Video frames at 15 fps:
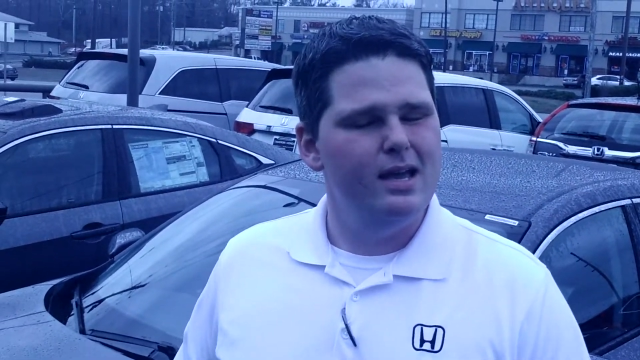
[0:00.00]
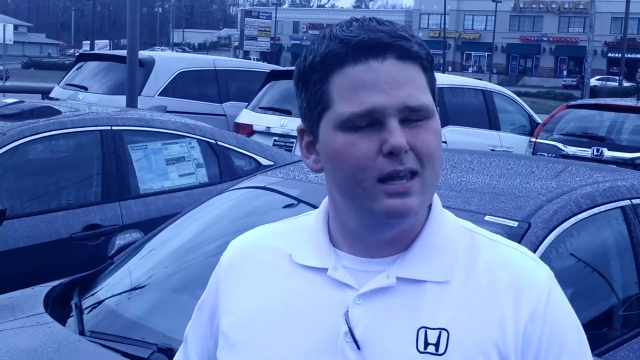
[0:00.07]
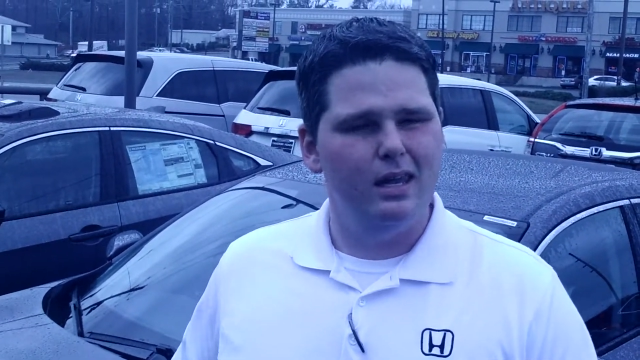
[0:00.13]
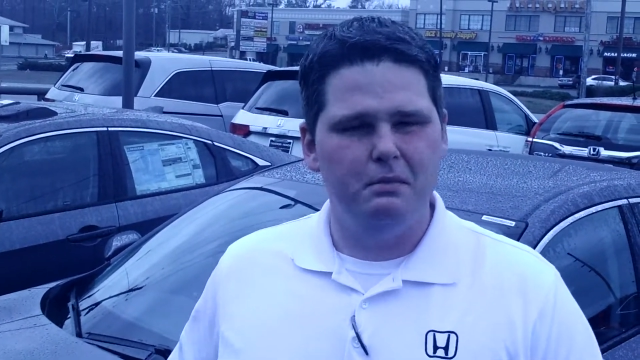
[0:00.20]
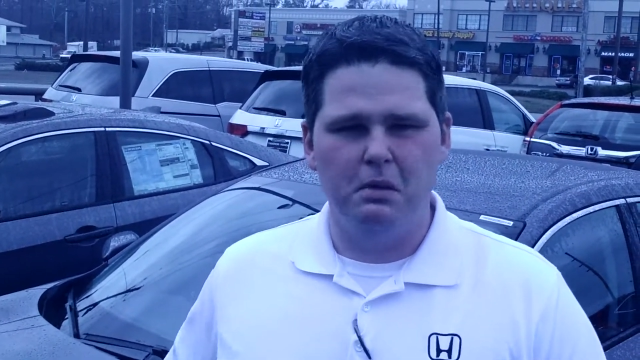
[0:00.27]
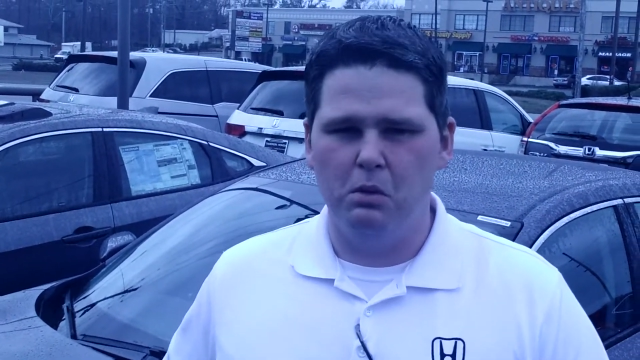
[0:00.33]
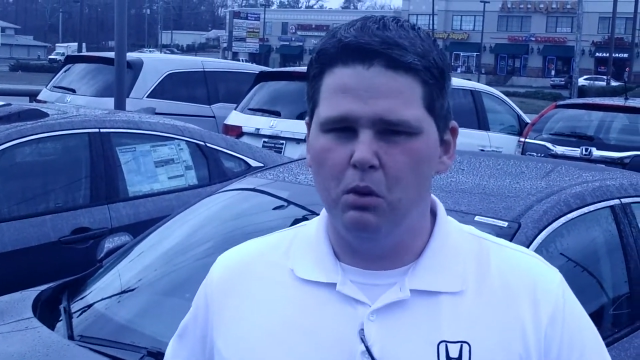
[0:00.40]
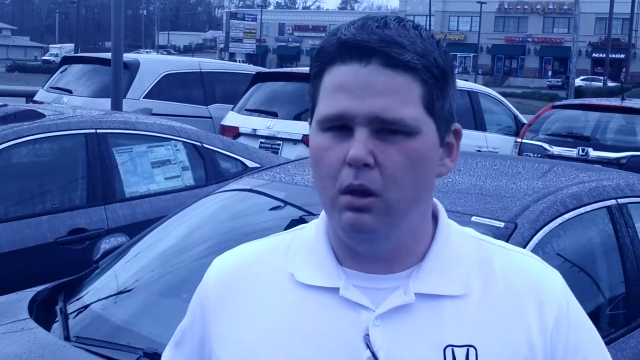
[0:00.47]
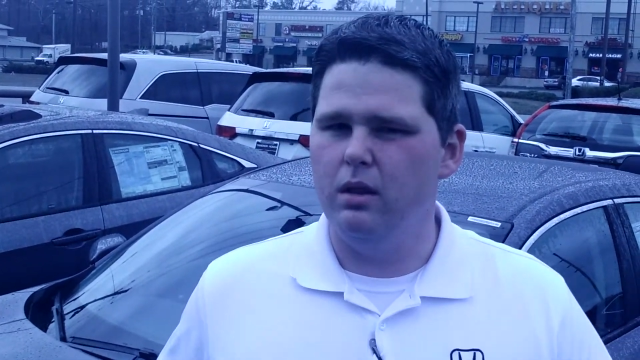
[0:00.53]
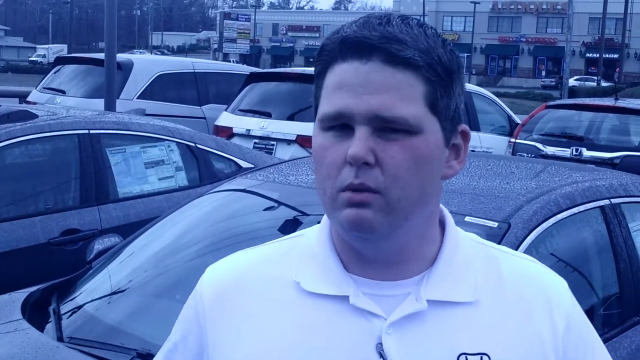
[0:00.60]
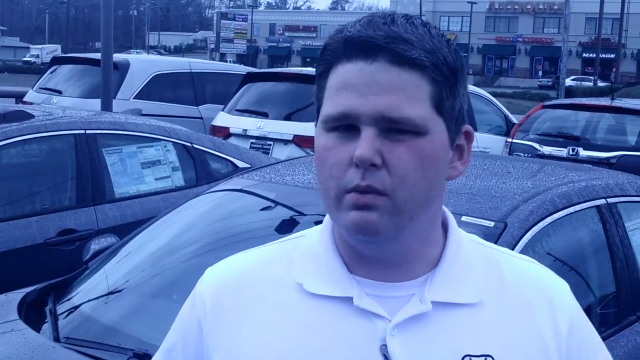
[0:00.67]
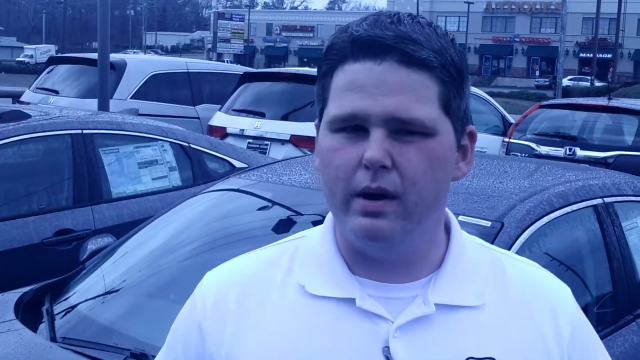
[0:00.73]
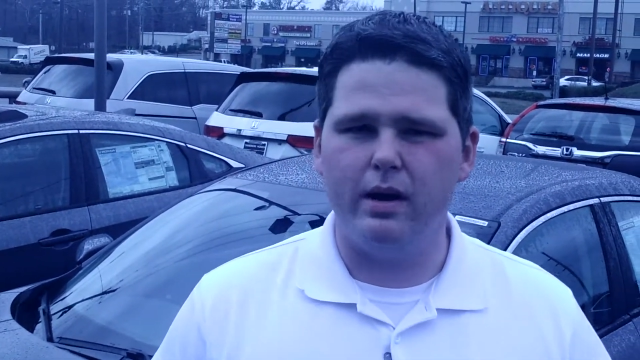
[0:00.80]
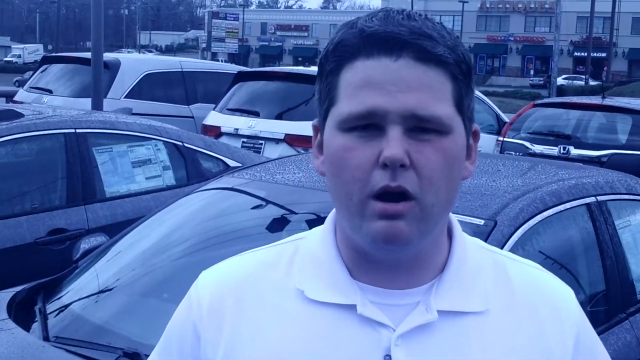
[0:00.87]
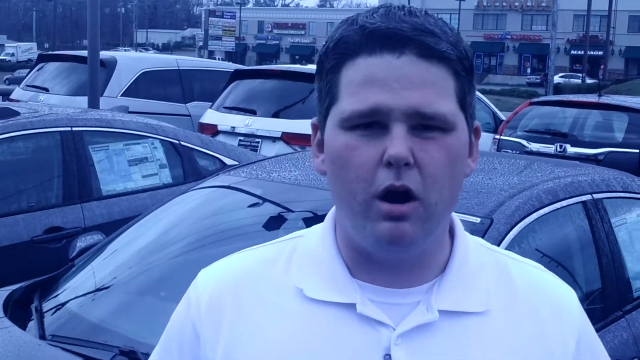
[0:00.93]
Let me roll
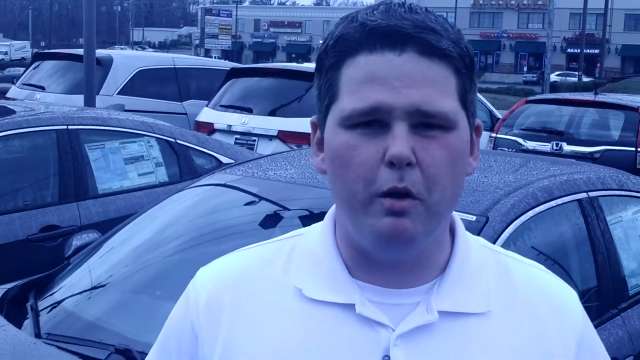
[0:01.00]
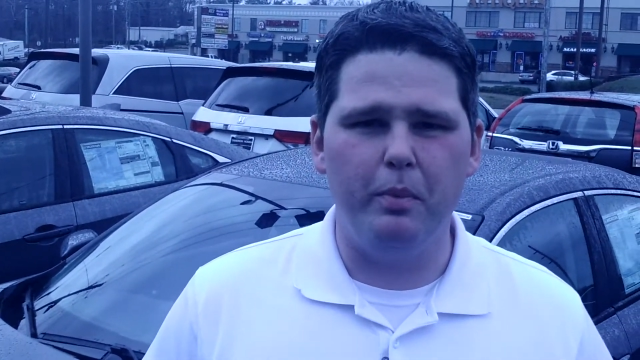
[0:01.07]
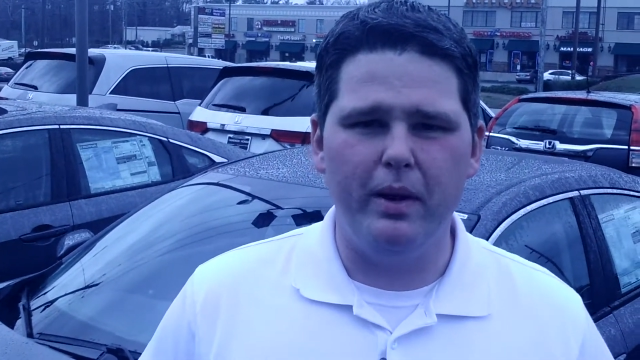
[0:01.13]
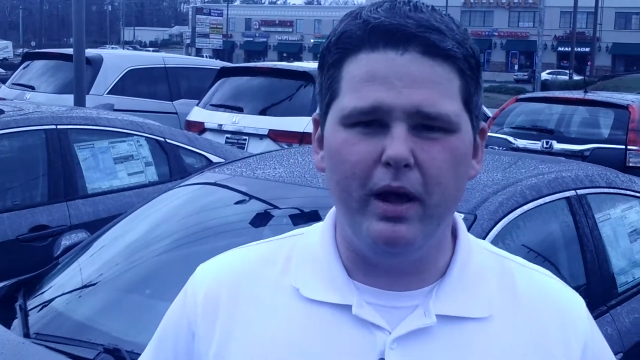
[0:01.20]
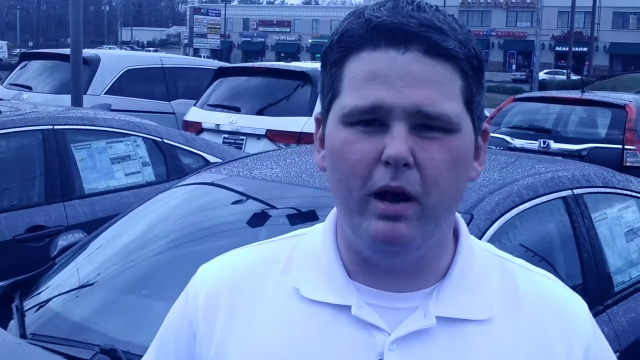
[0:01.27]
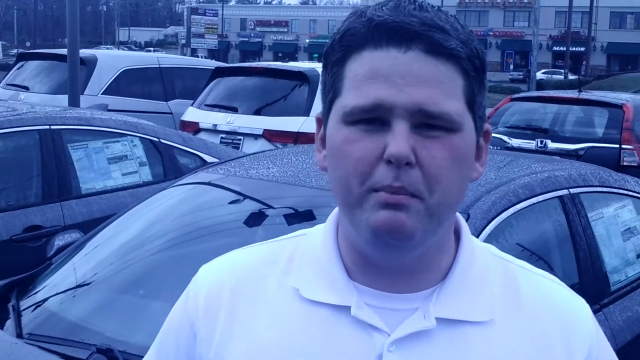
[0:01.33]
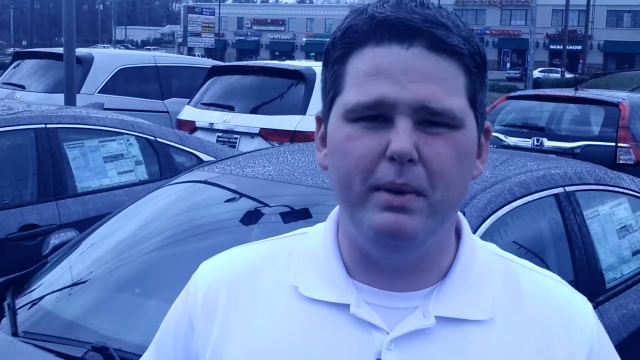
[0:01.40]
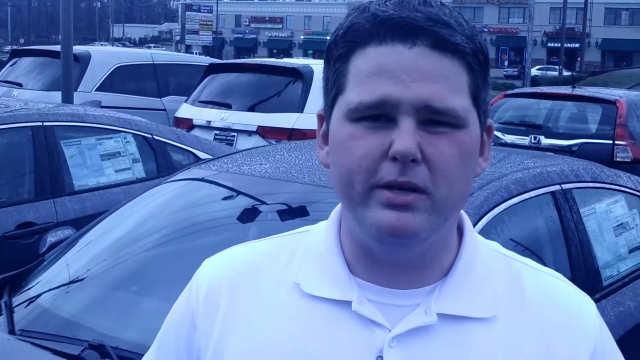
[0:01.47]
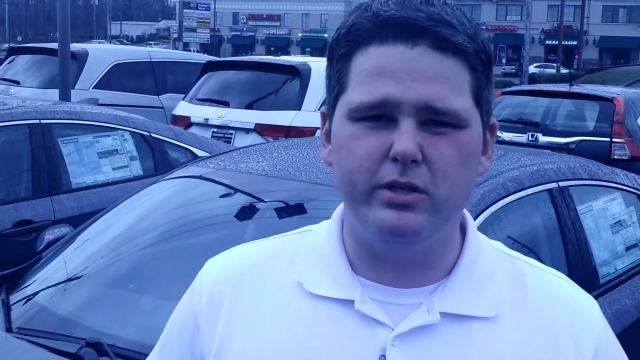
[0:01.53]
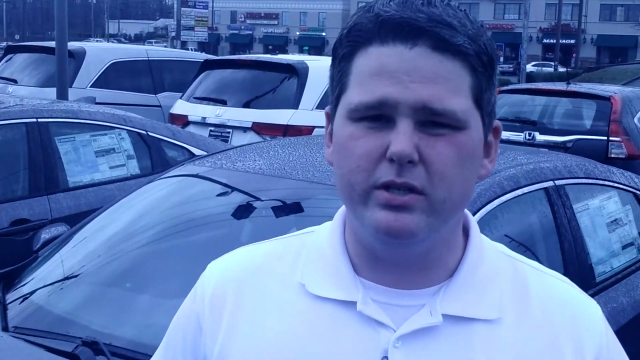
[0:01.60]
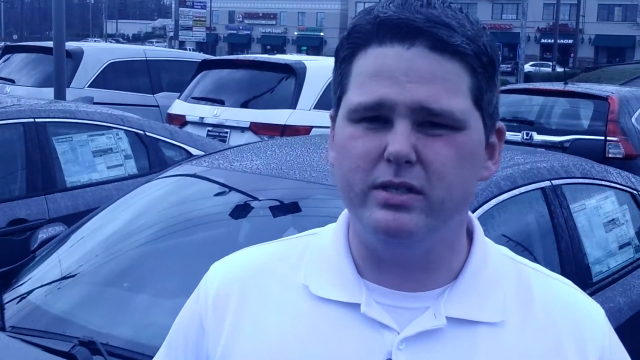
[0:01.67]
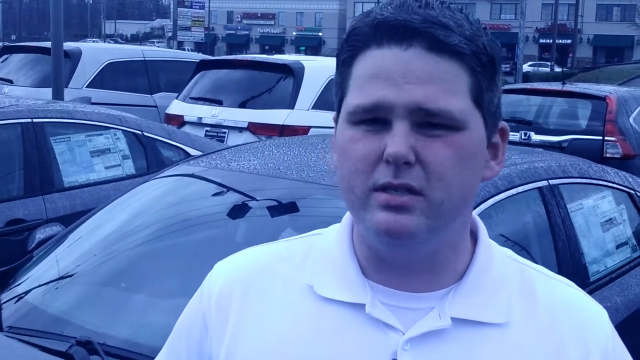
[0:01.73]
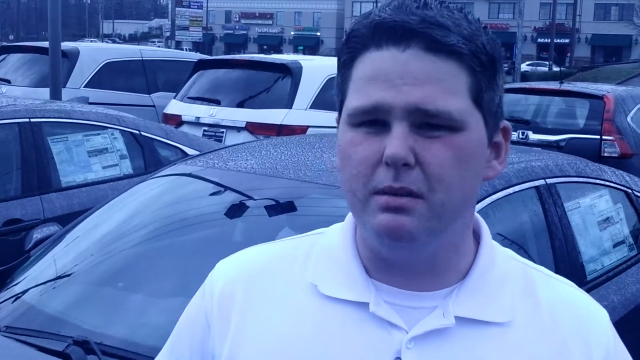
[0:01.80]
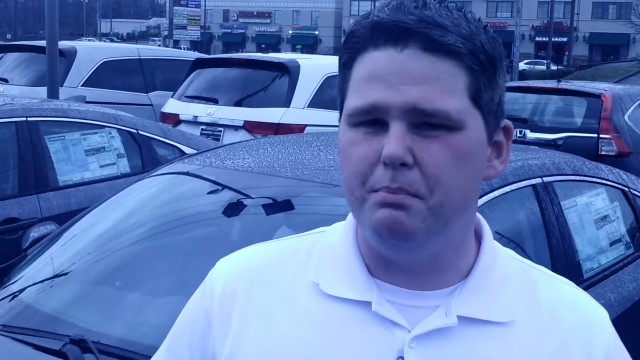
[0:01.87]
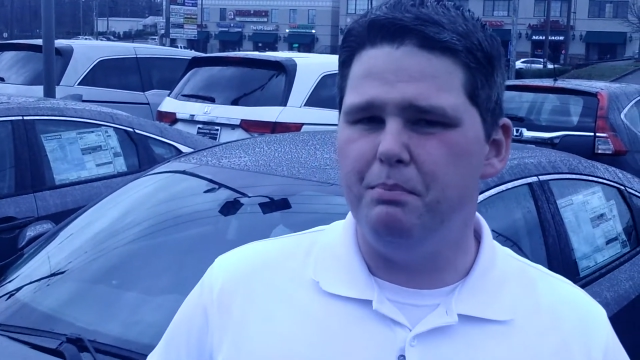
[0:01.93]
that red carpet out and make
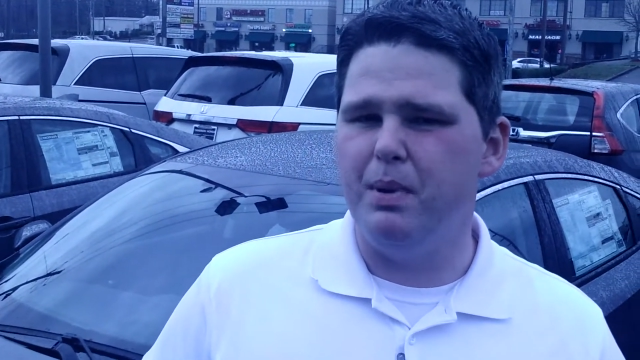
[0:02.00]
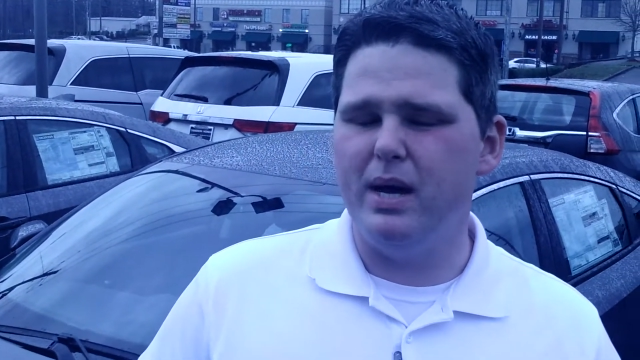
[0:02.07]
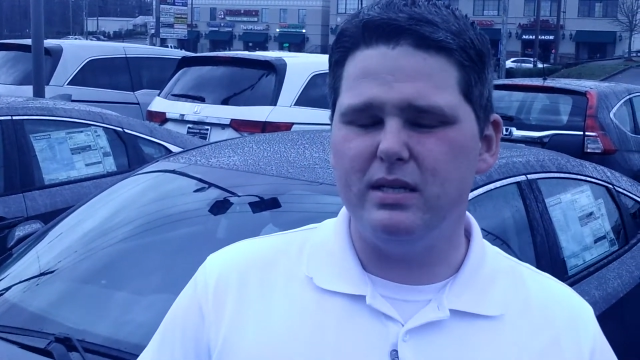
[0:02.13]
sure this is the